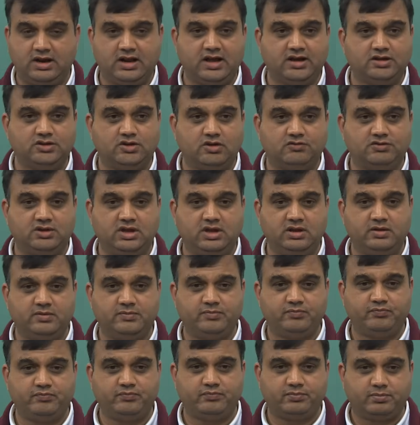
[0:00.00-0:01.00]
length of the
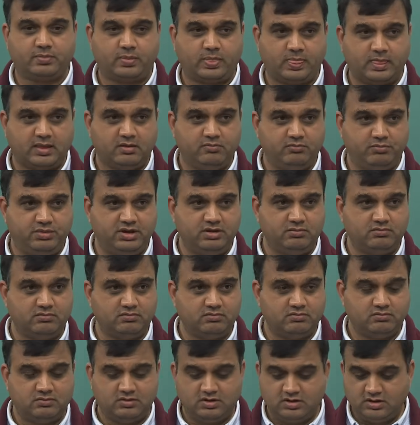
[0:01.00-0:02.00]
beam.
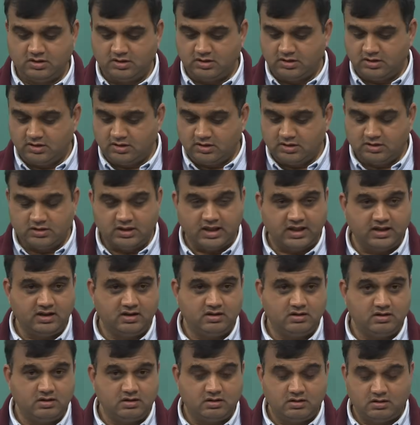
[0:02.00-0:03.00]

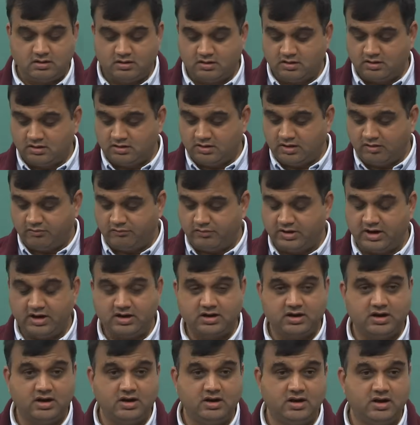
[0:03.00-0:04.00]
Then the
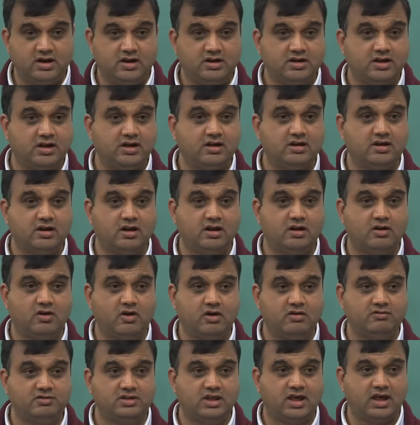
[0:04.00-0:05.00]
weighted integral
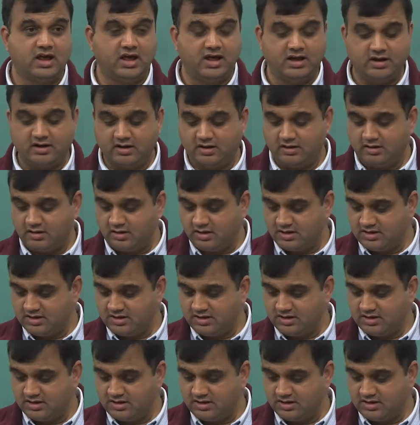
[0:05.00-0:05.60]
of the error